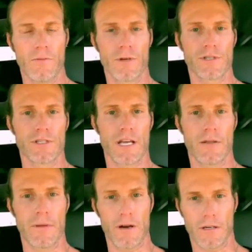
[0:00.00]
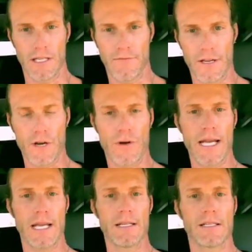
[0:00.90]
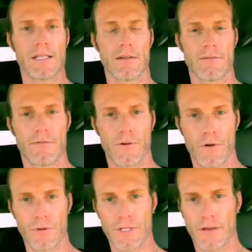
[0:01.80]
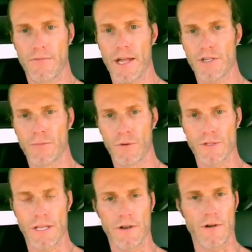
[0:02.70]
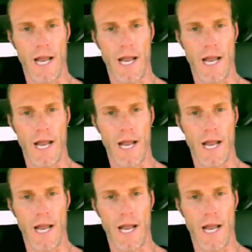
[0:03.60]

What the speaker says: which is going to be our leafy greens and fruits and vegetables in their